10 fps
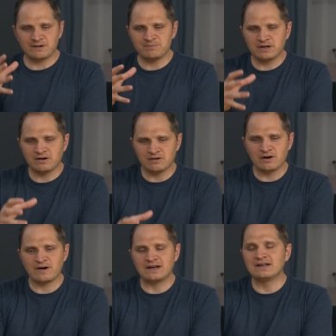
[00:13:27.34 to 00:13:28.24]
something on
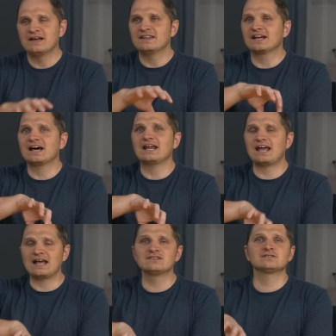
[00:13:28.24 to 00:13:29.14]
our end that kind of
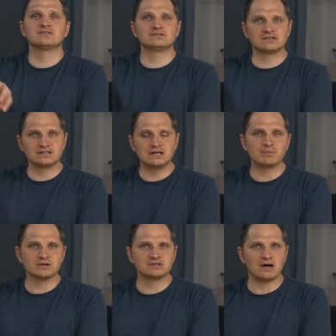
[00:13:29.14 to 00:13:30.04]
answers to the
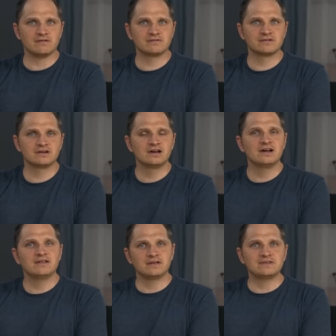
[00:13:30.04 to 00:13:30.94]
deeper stuff
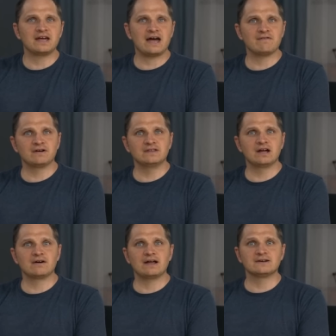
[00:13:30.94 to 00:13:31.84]
that they have on
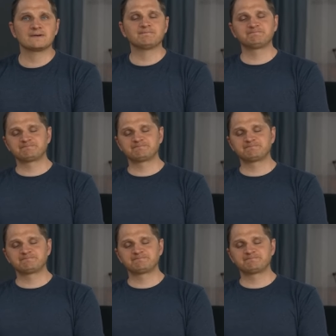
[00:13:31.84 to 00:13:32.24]
their end.